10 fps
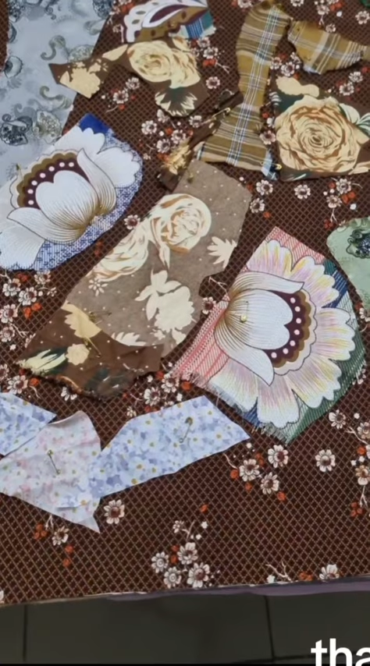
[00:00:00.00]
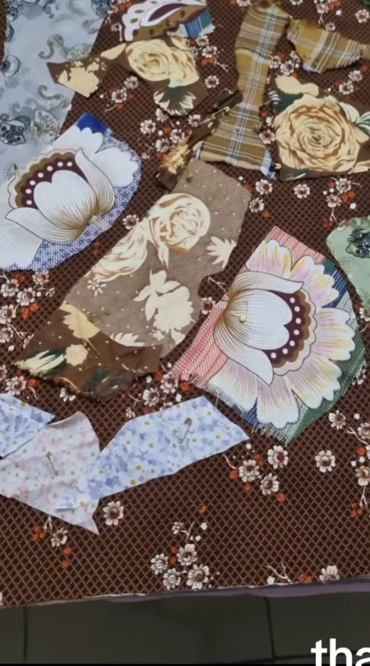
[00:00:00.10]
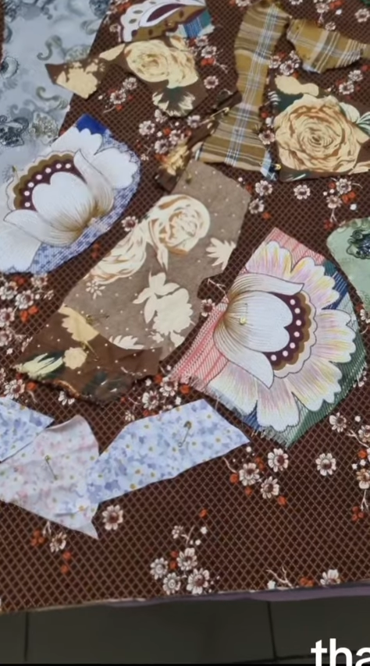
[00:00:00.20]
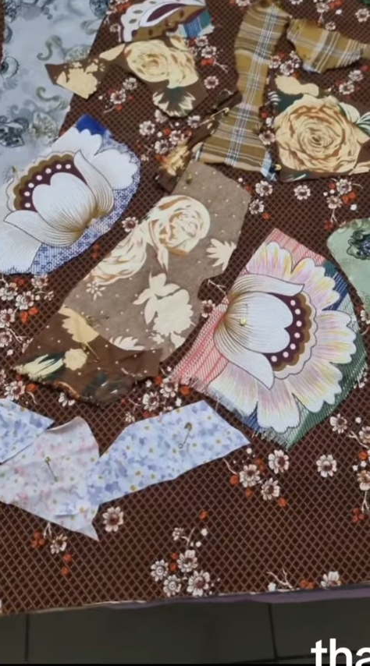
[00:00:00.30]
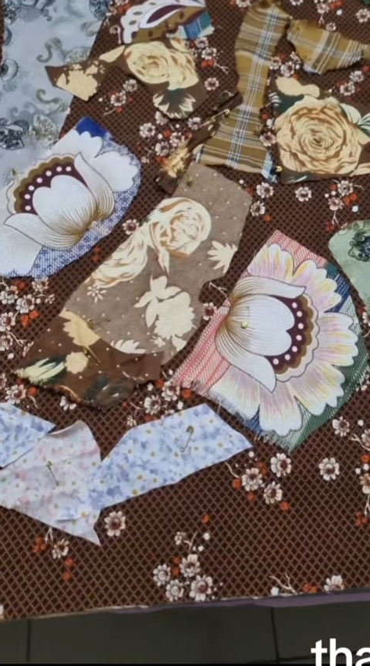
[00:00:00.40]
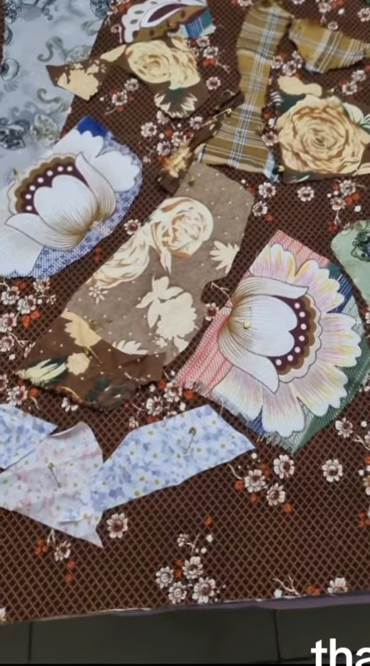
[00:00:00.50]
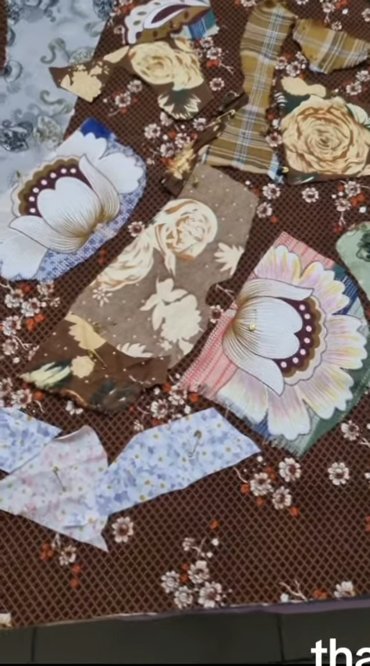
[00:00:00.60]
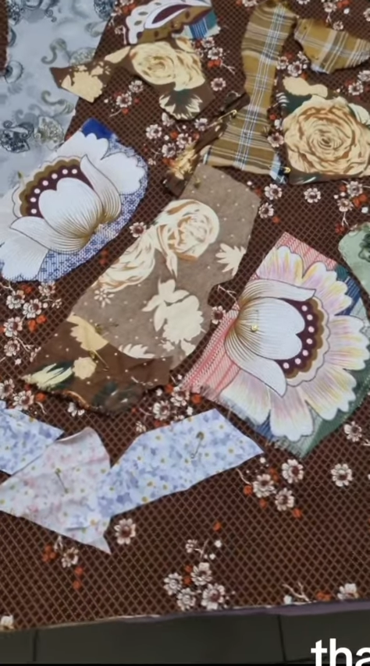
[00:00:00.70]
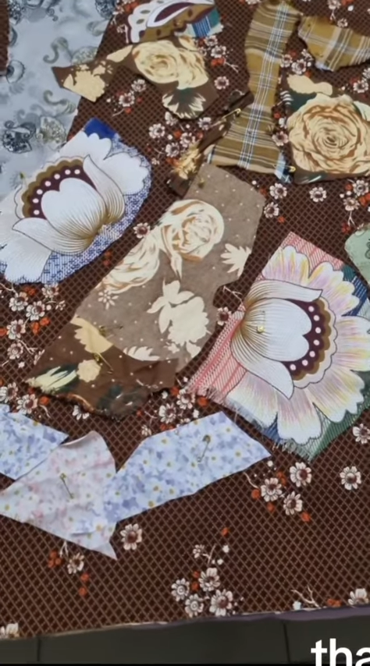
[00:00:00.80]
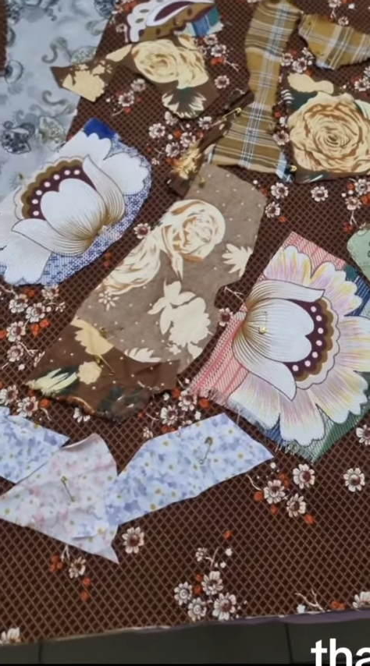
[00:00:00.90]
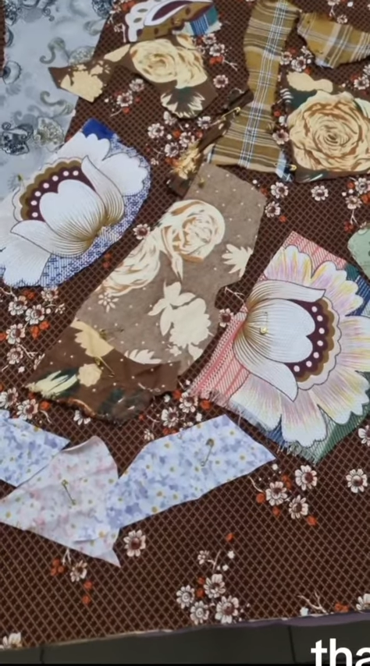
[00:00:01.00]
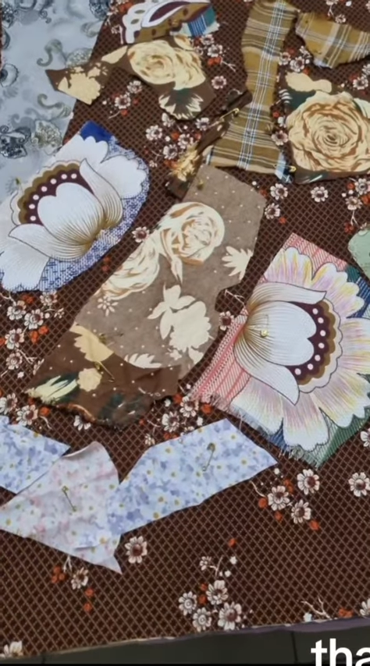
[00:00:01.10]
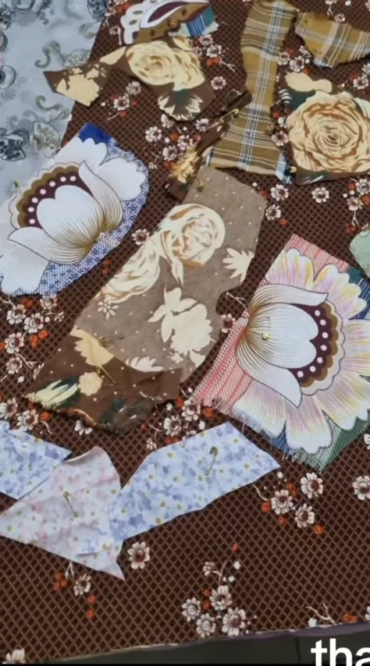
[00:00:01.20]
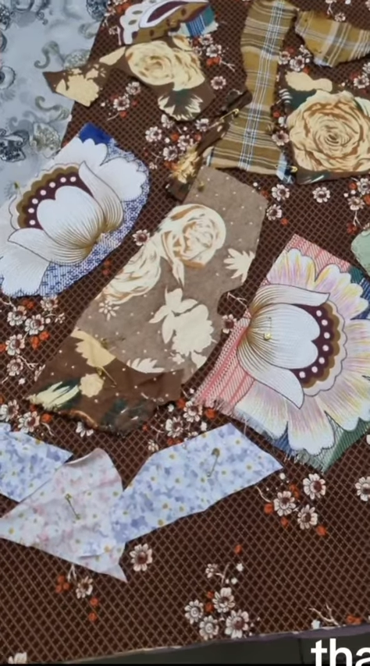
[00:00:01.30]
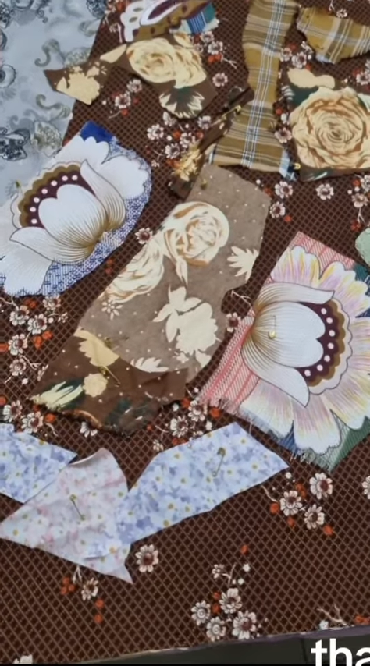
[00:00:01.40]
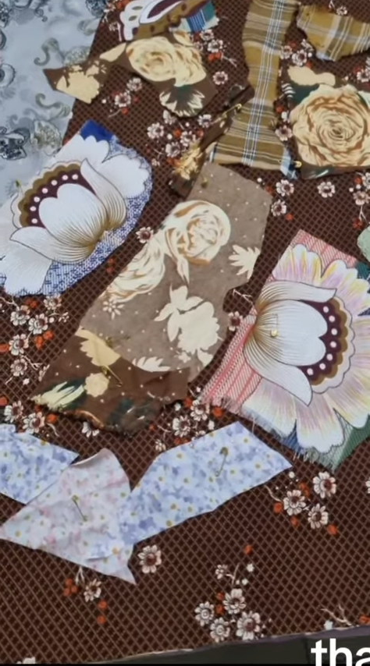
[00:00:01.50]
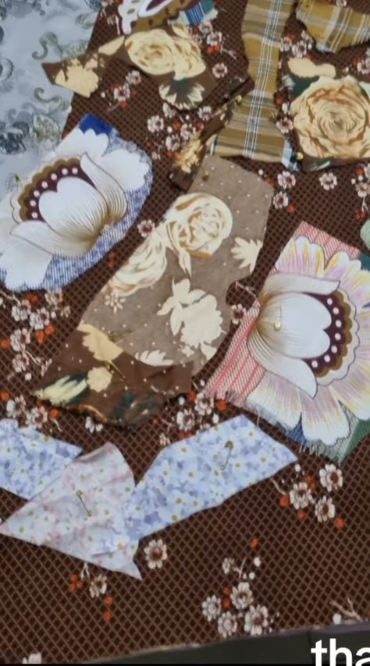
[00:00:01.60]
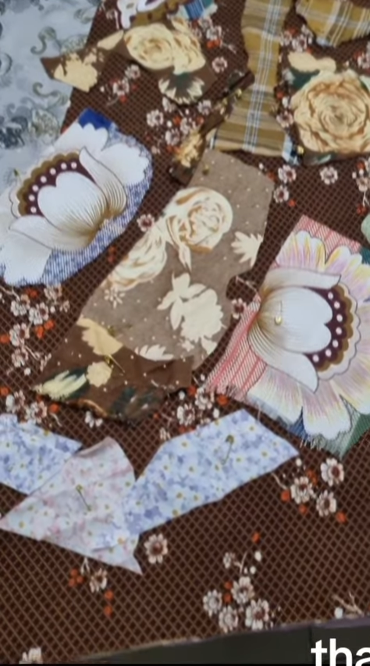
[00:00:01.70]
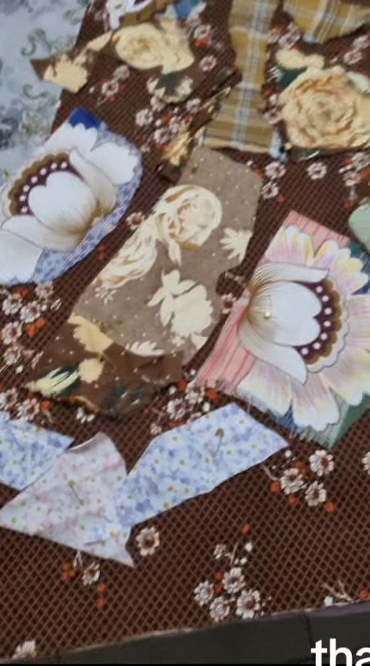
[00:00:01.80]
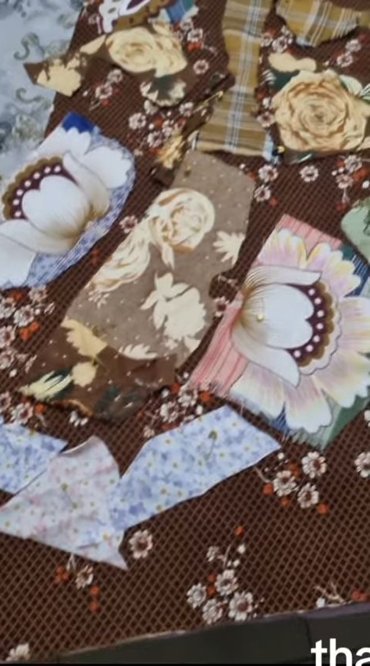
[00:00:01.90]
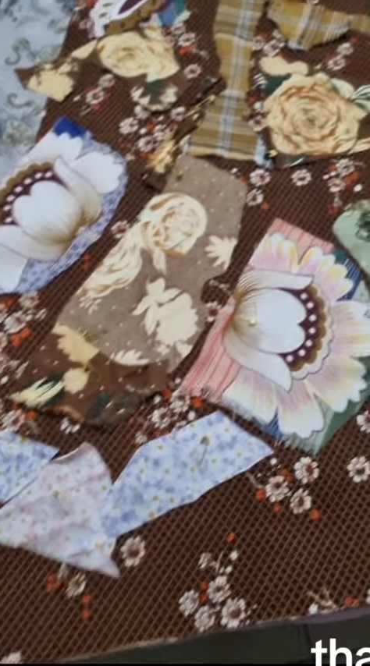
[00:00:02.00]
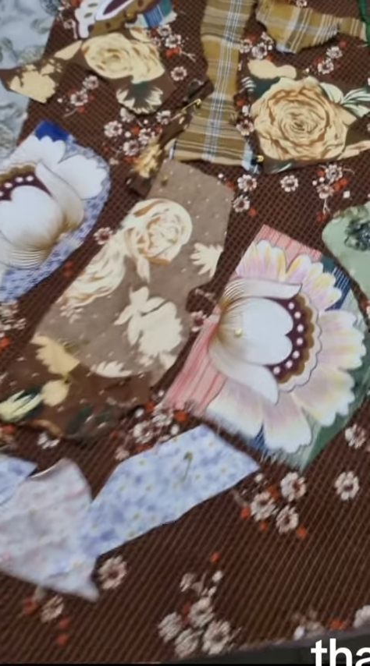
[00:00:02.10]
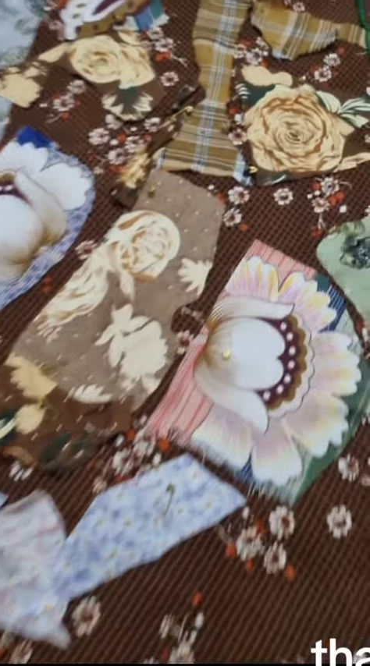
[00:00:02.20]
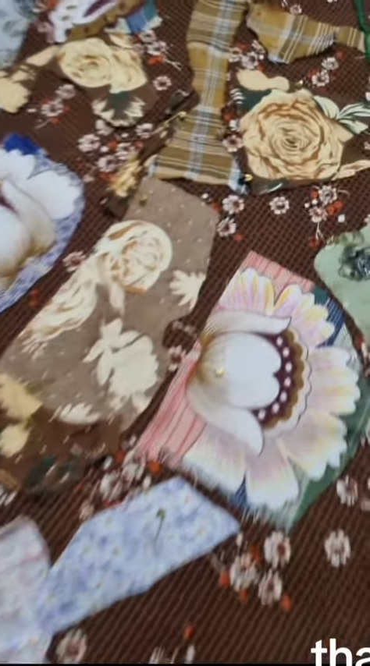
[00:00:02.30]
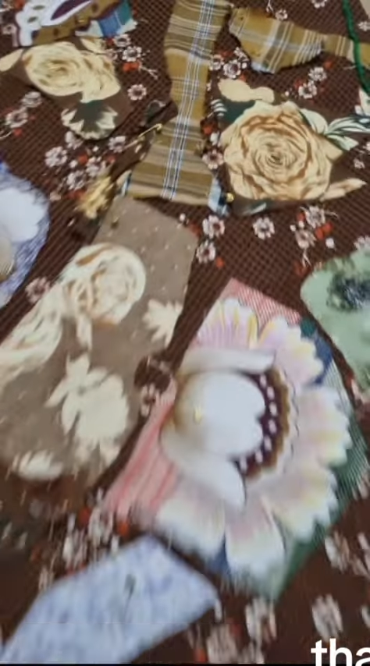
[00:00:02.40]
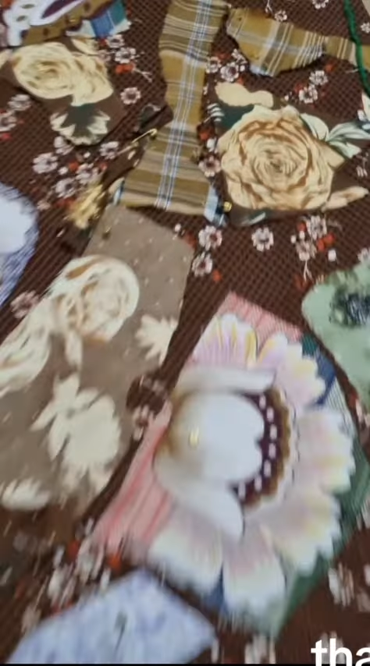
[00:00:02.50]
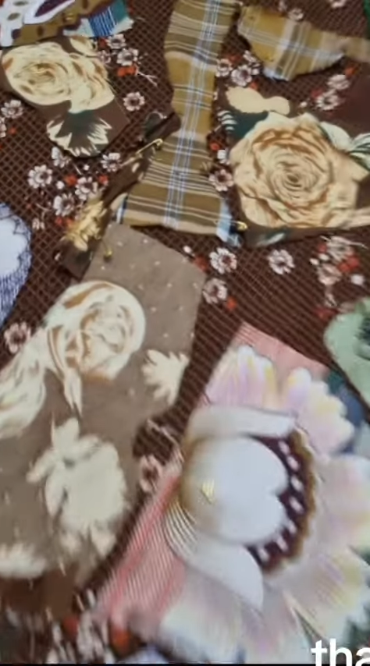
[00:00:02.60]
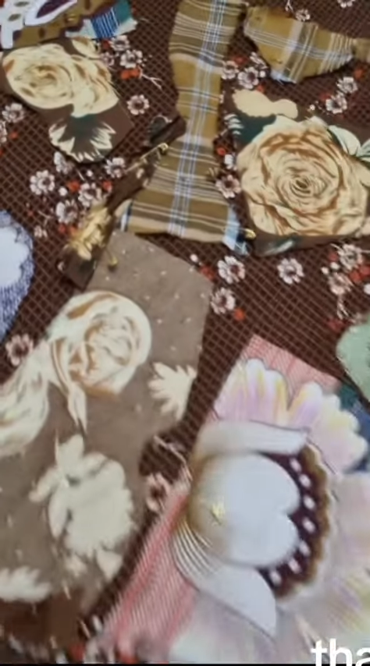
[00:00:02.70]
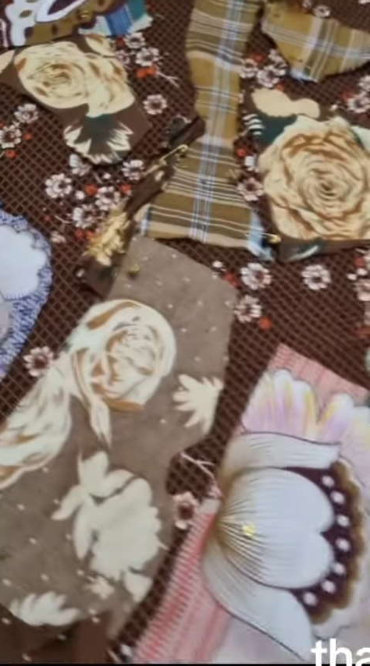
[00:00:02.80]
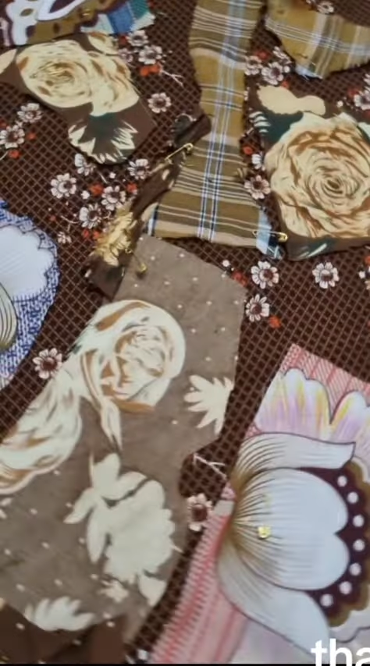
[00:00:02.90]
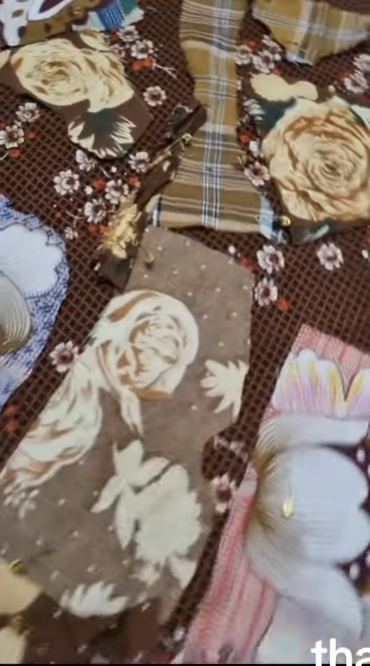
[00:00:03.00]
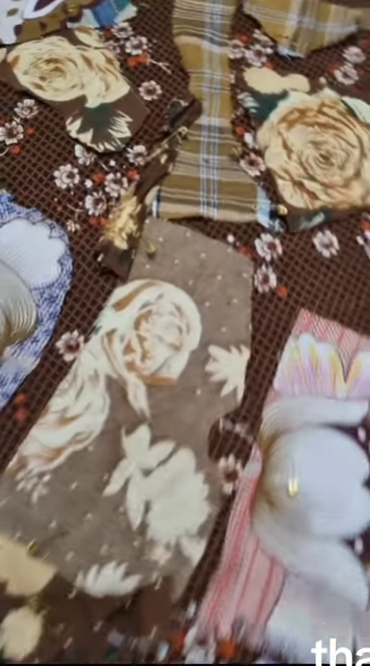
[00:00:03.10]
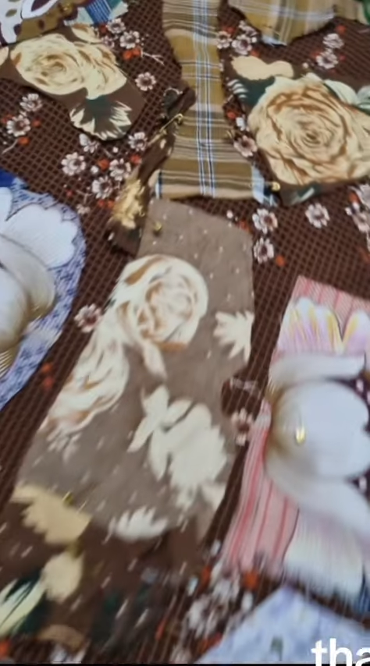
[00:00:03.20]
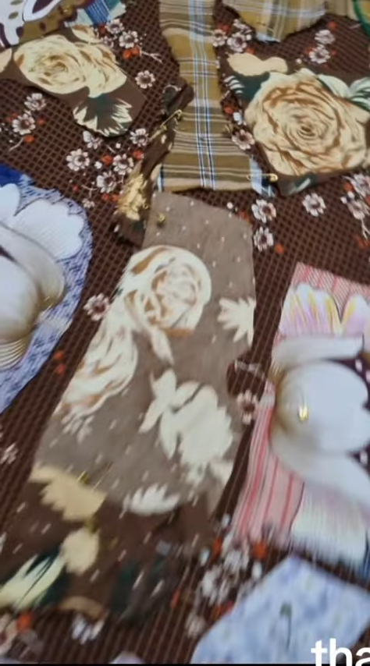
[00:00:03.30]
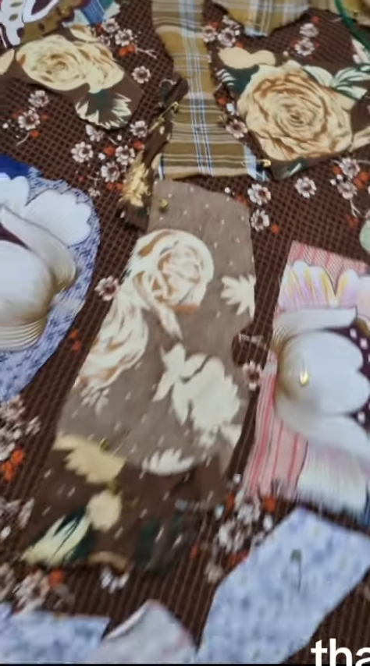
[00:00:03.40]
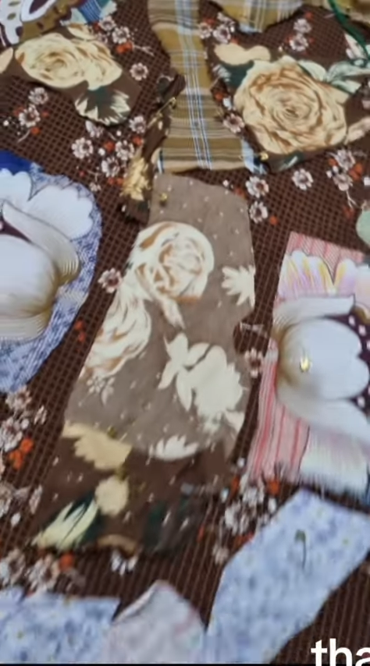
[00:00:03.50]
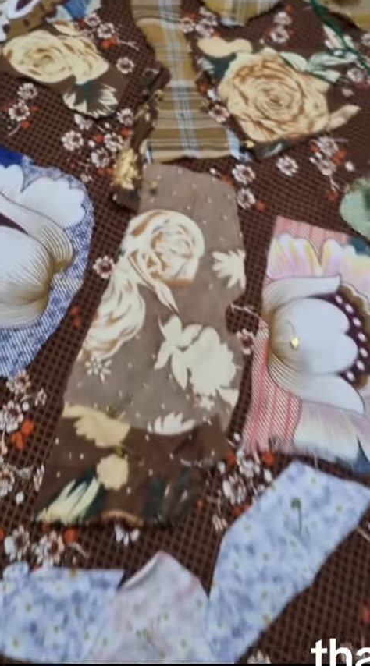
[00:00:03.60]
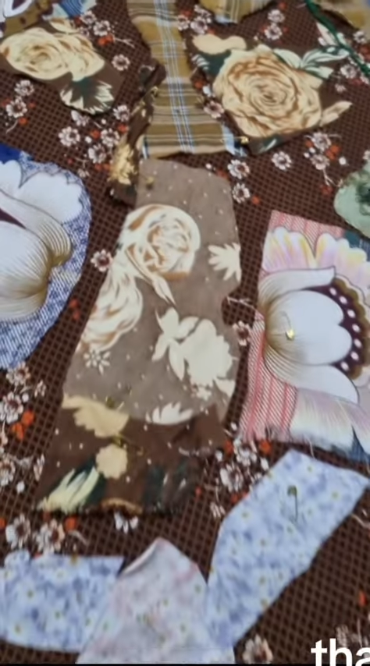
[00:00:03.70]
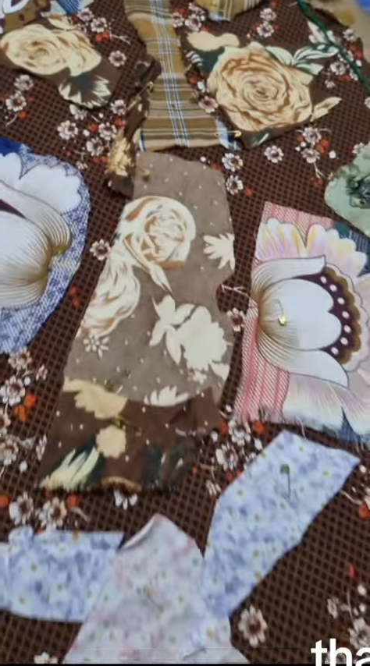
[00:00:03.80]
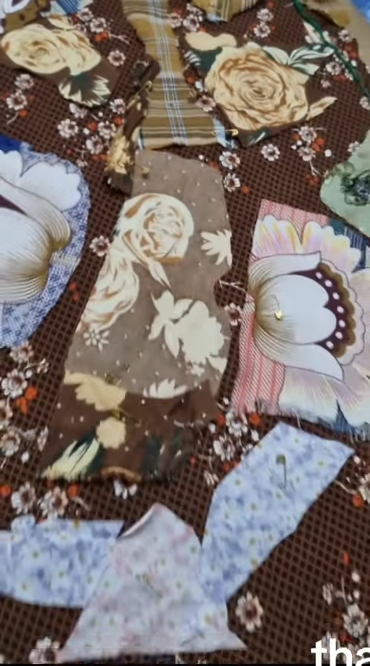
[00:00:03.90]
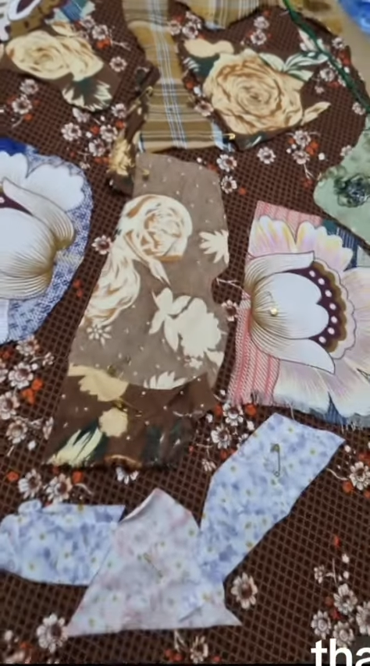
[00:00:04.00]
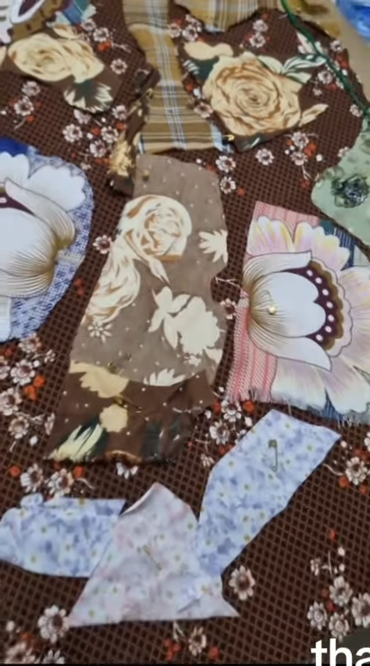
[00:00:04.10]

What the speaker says: Nobody's mouth can be seen.